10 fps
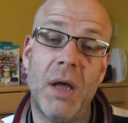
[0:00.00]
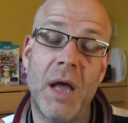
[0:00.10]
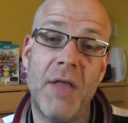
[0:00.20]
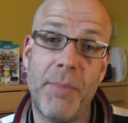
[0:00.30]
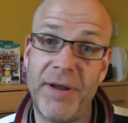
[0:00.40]

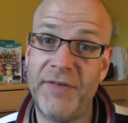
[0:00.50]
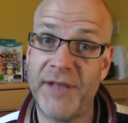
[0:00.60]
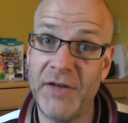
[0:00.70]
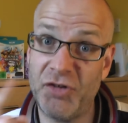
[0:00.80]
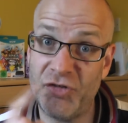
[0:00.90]
the PC
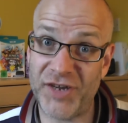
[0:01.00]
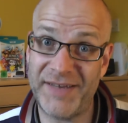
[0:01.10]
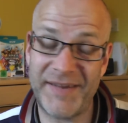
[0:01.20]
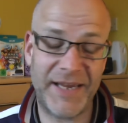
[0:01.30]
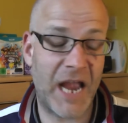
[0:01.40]
Engine
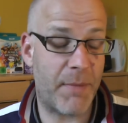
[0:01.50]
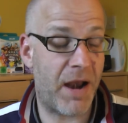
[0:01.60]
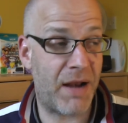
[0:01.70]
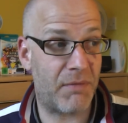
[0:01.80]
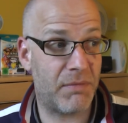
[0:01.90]
GT came
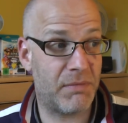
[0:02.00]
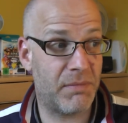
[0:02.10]
out